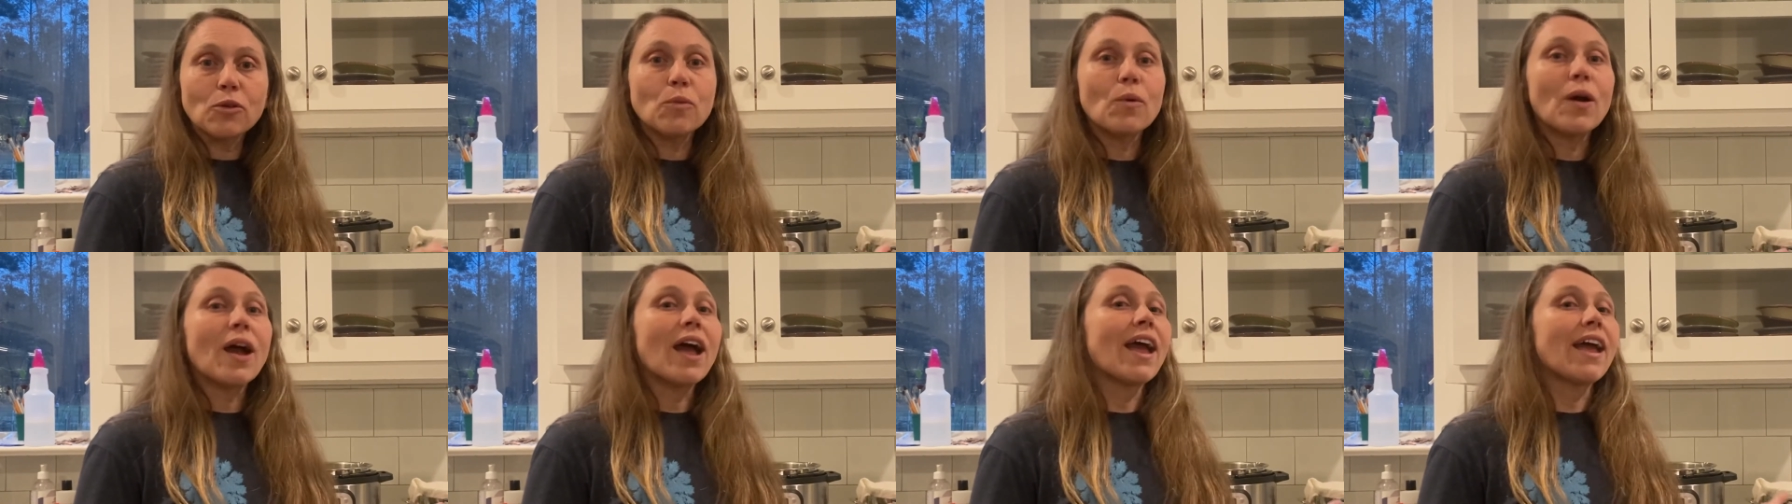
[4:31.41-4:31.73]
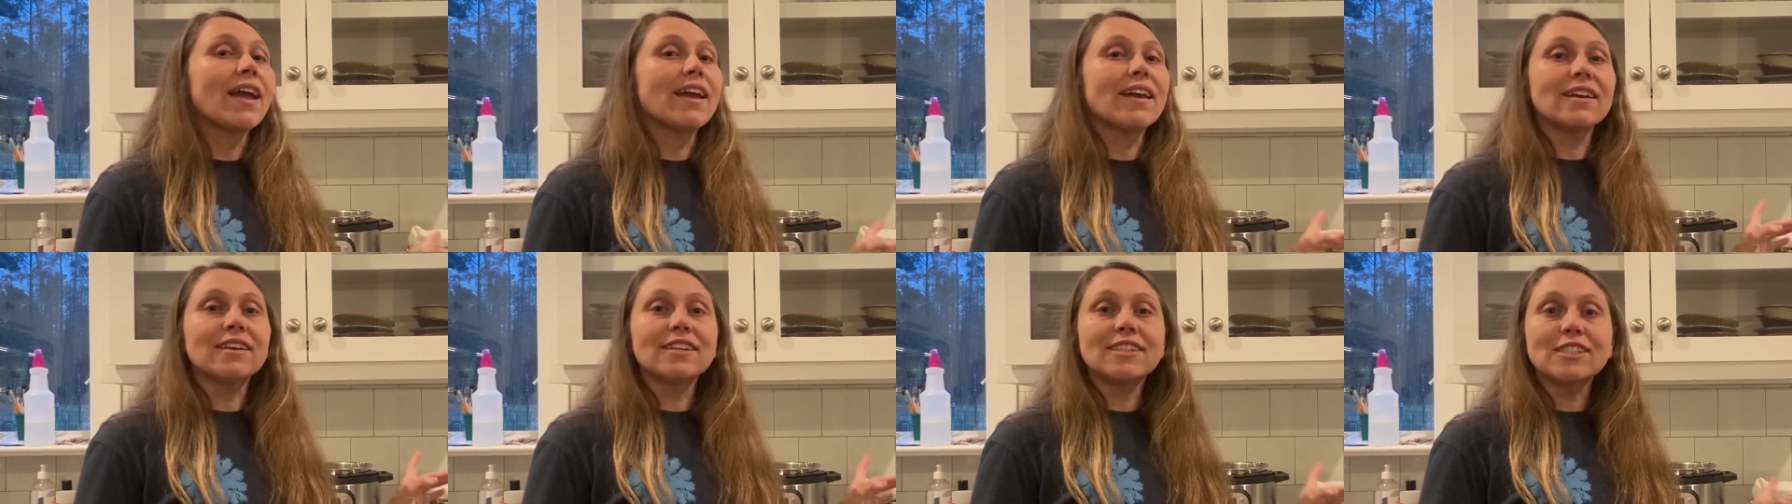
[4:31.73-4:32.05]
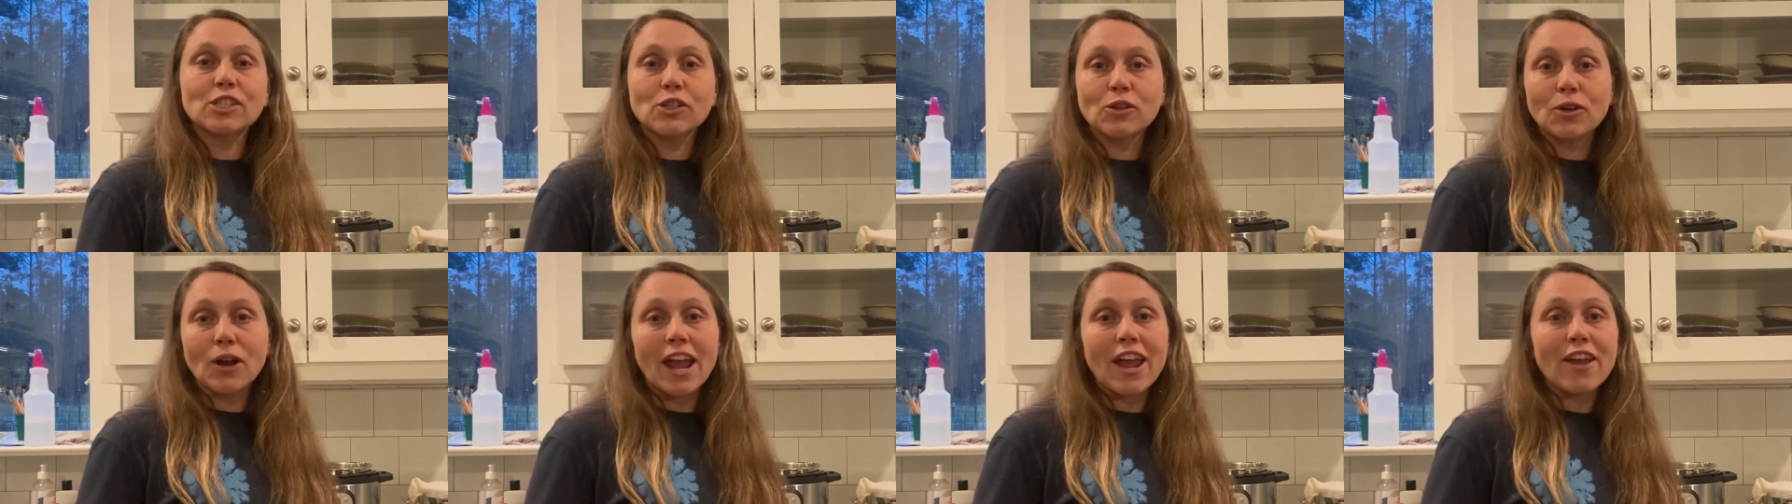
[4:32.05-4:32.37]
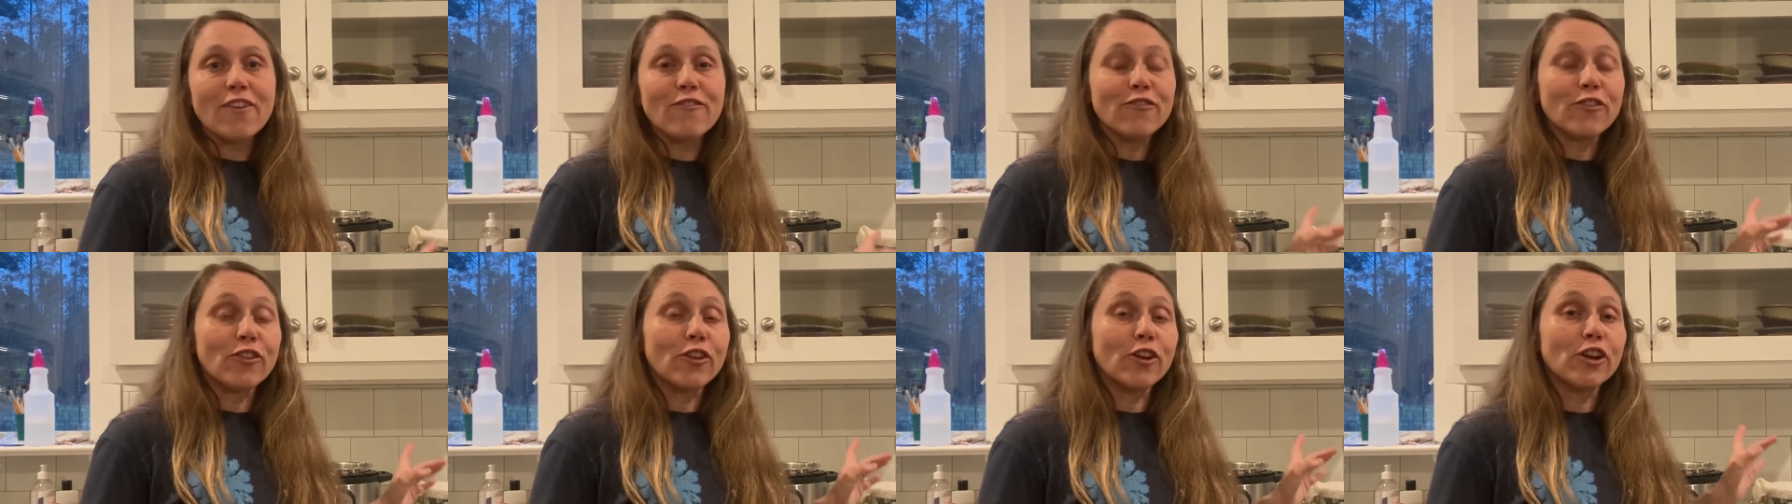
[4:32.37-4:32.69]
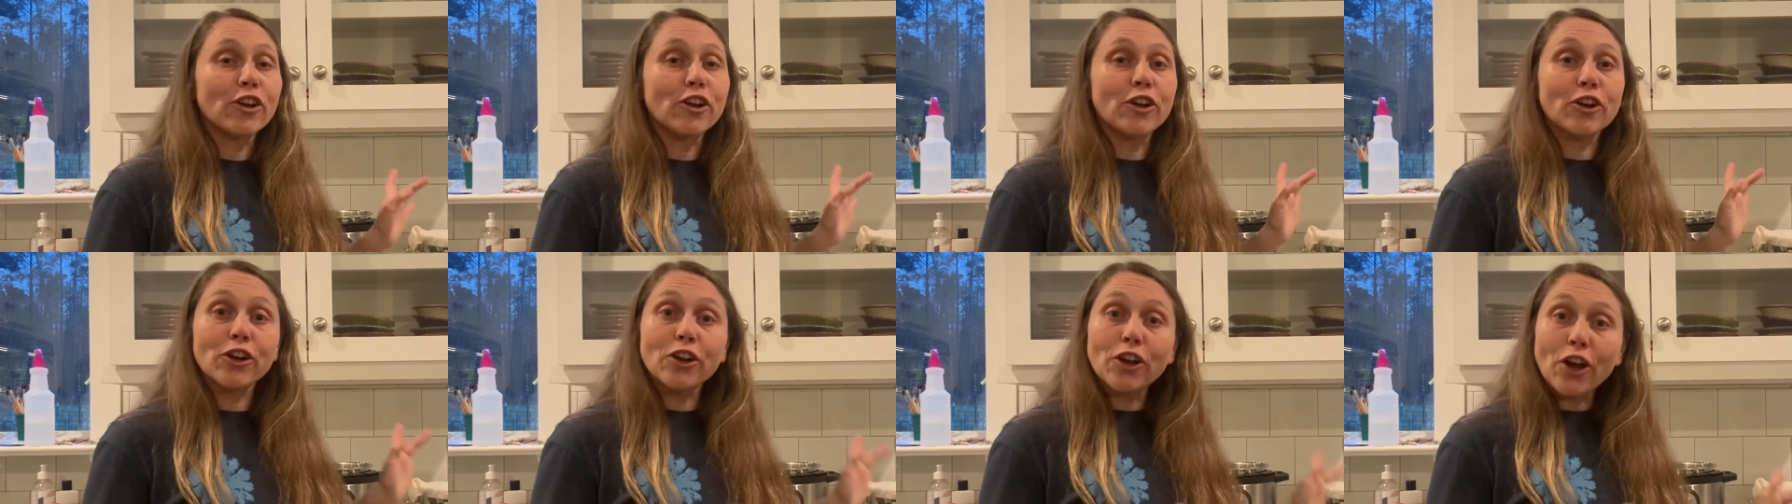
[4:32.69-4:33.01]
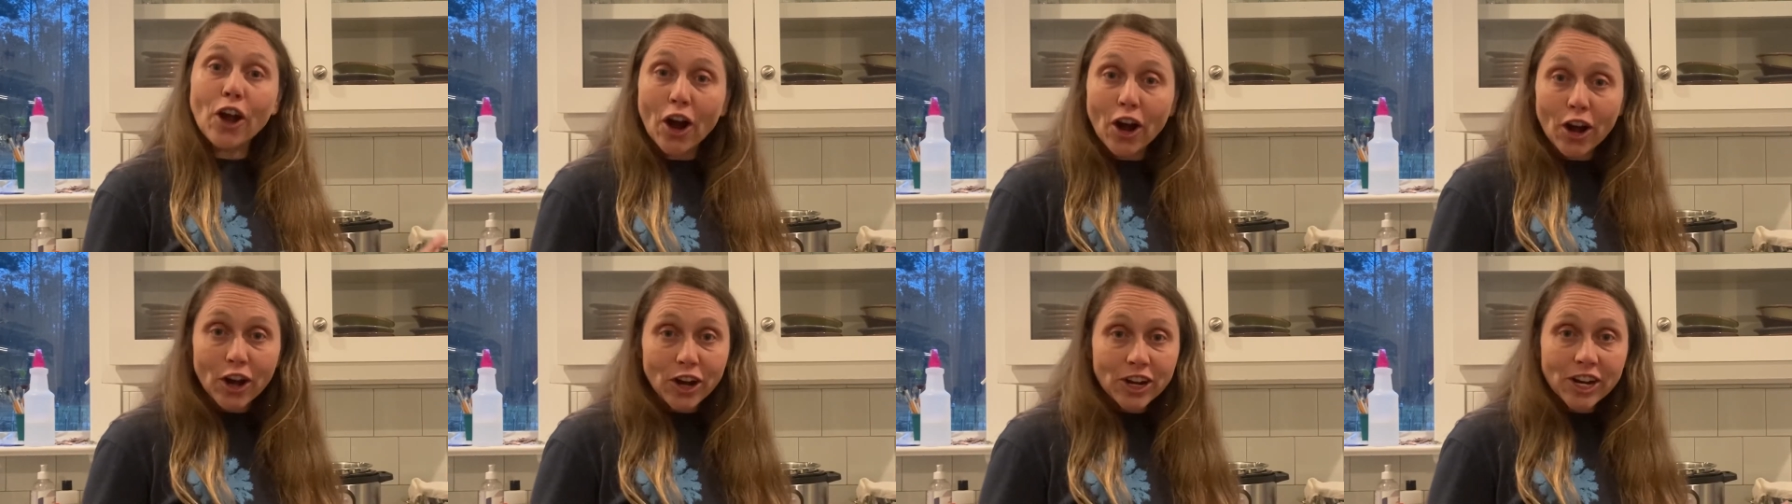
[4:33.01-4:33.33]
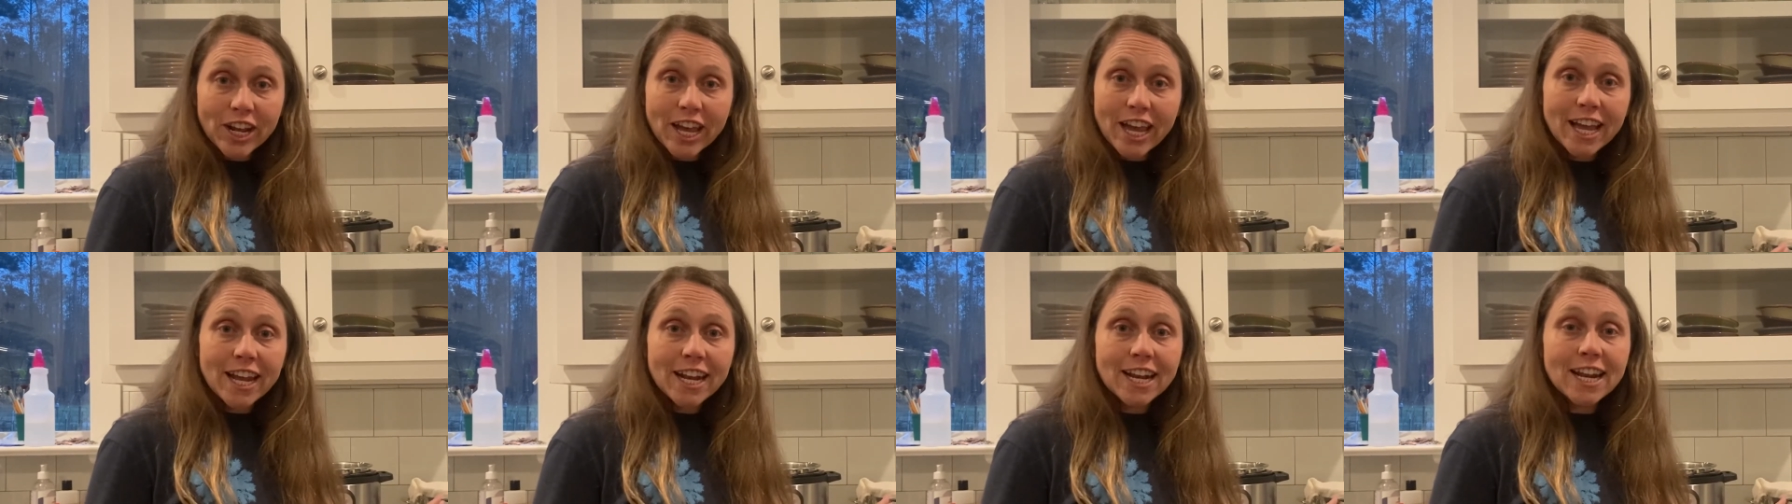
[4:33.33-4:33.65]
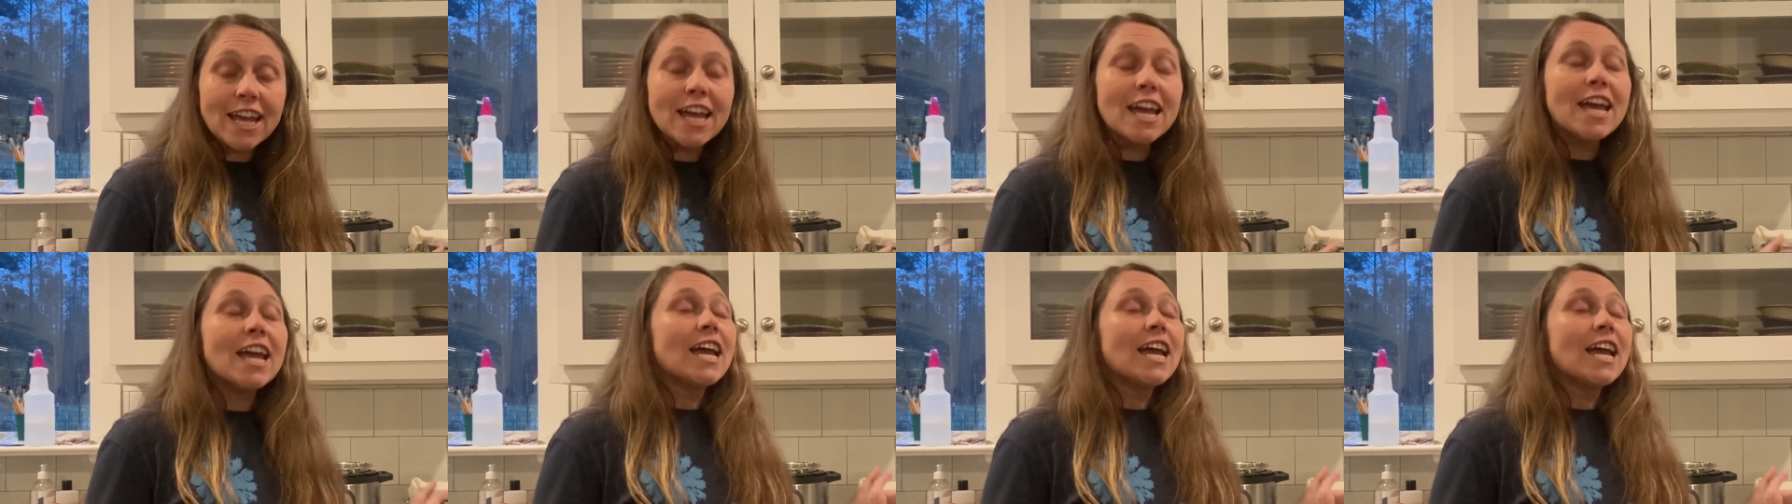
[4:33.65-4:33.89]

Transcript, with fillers: way is great for your garden.